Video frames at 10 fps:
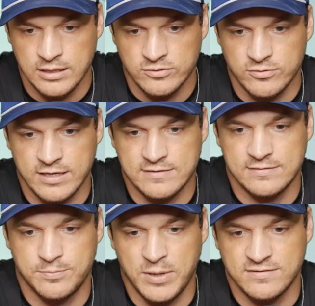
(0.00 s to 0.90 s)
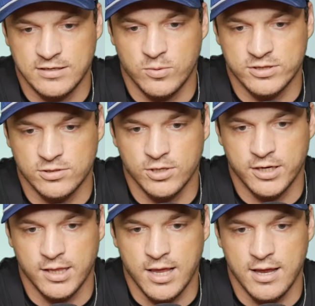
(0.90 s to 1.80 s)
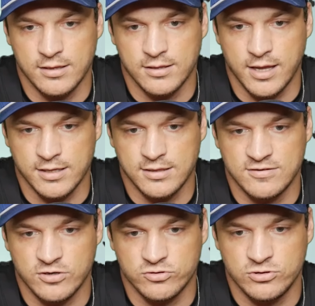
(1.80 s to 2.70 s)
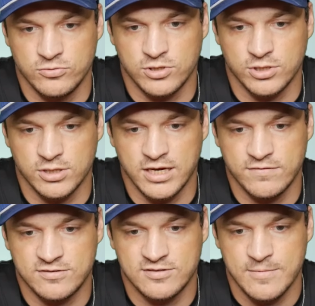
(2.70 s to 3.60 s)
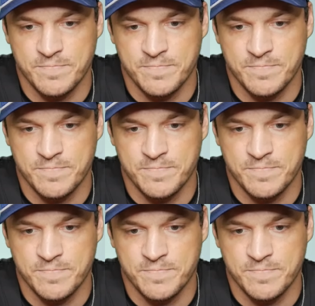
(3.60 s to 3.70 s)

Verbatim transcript: So that's basically what they're looking like. These are two good lifts.